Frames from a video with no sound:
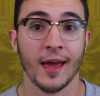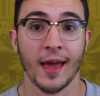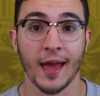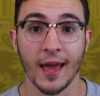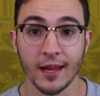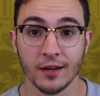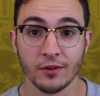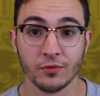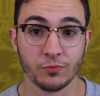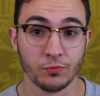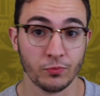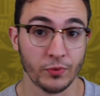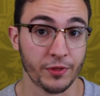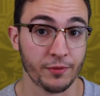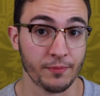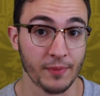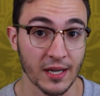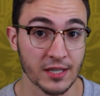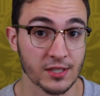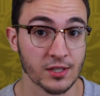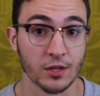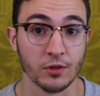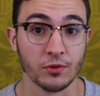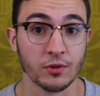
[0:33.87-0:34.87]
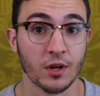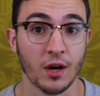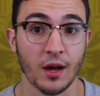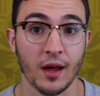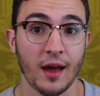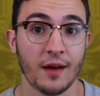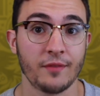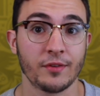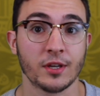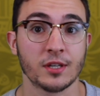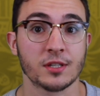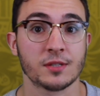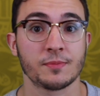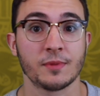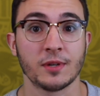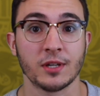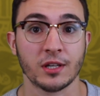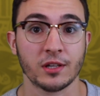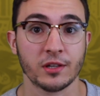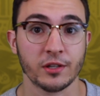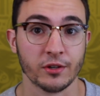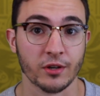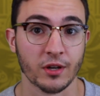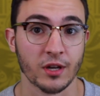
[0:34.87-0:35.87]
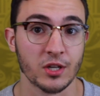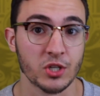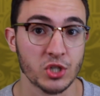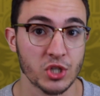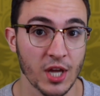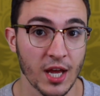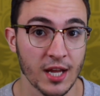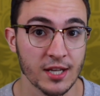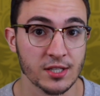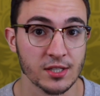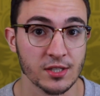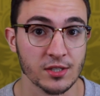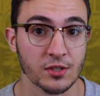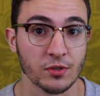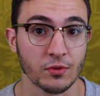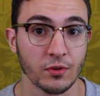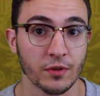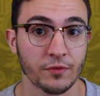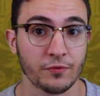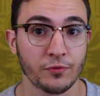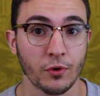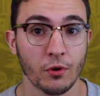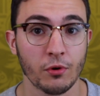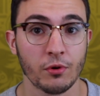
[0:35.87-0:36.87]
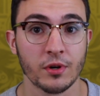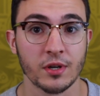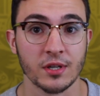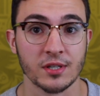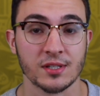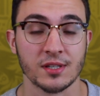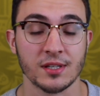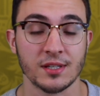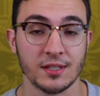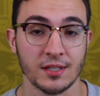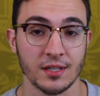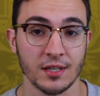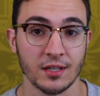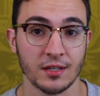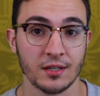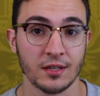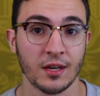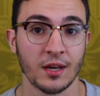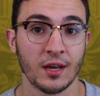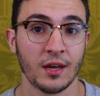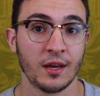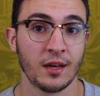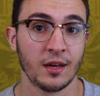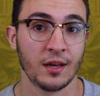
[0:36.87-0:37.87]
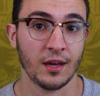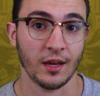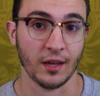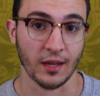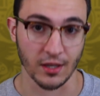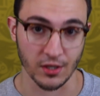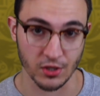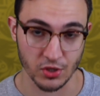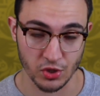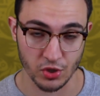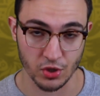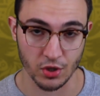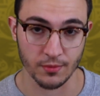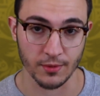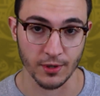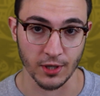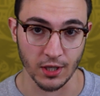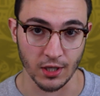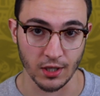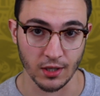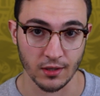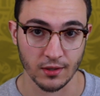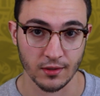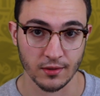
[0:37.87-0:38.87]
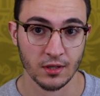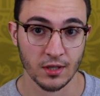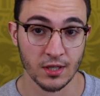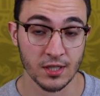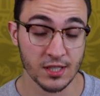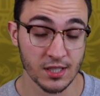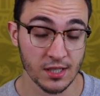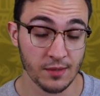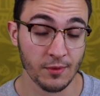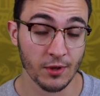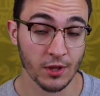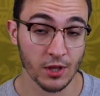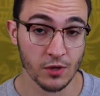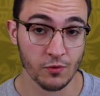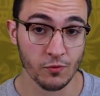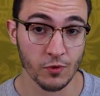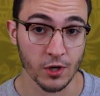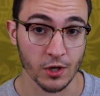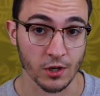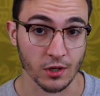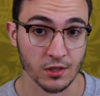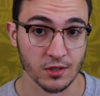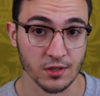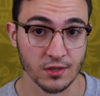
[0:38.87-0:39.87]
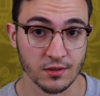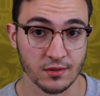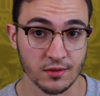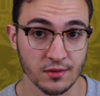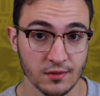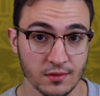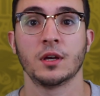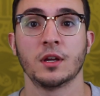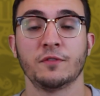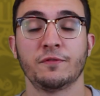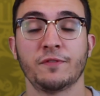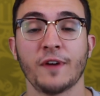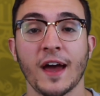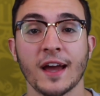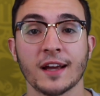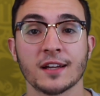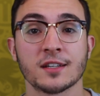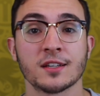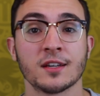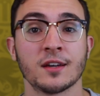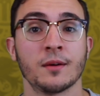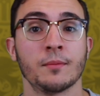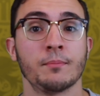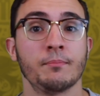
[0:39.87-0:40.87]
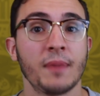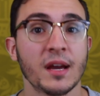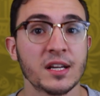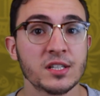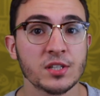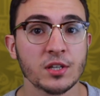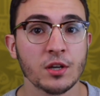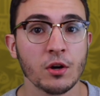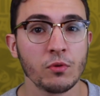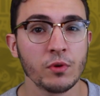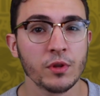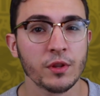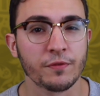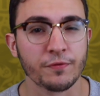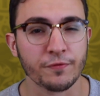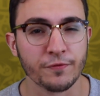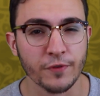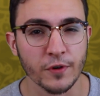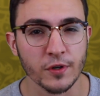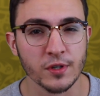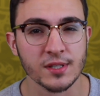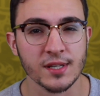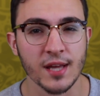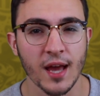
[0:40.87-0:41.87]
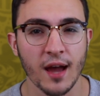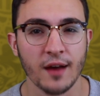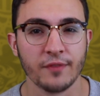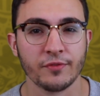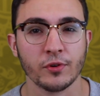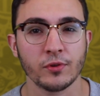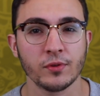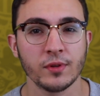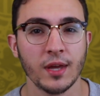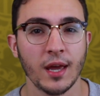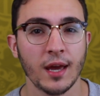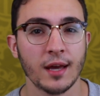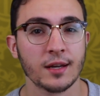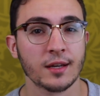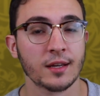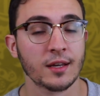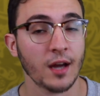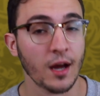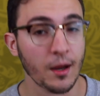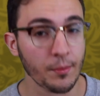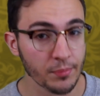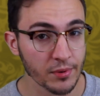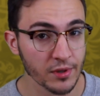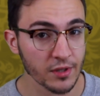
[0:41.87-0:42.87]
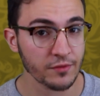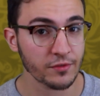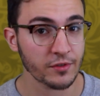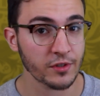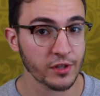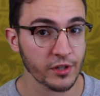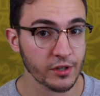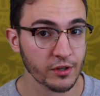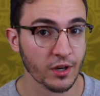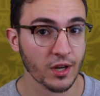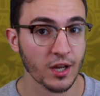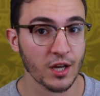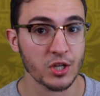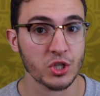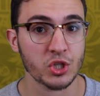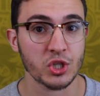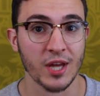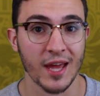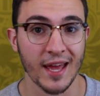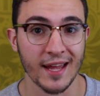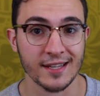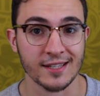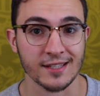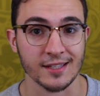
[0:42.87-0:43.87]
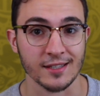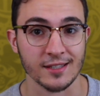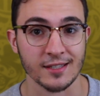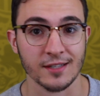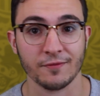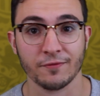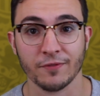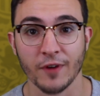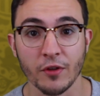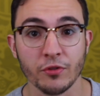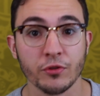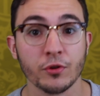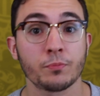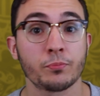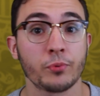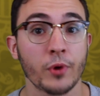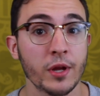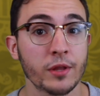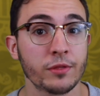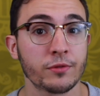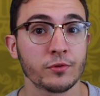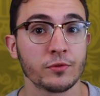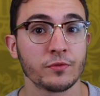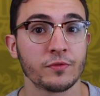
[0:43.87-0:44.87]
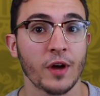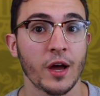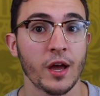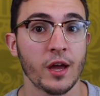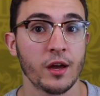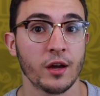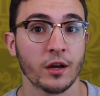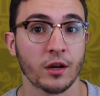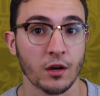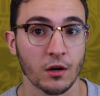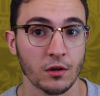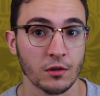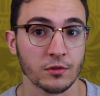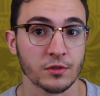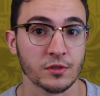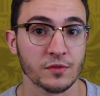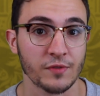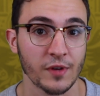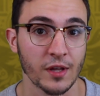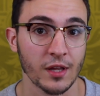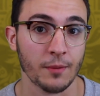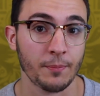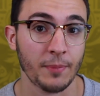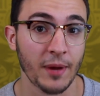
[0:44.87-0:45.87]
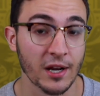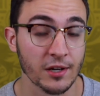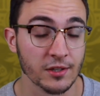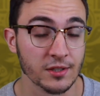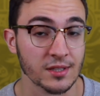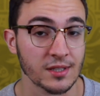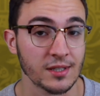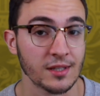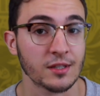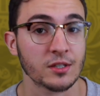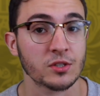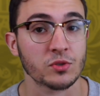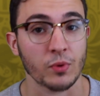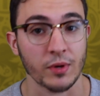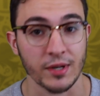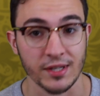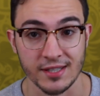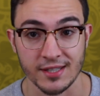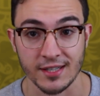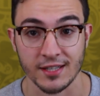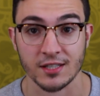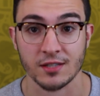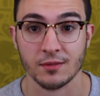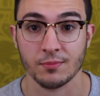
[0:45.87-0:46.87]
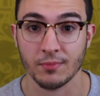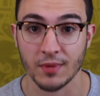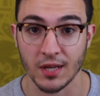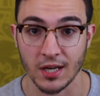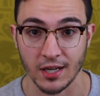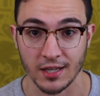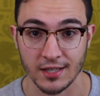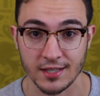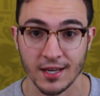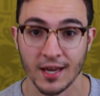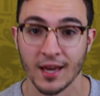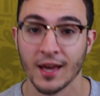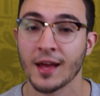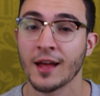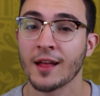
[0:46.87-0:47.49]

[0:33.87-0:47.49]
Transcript: And with Mexico not having as many clear-cut chances going forward as they did against Germany, it seemingly worked. In fact, Mexico in the first half only had a couple of clear-cut chances and found their breakthrough via a Carlos Vela penalty in the 26th minute.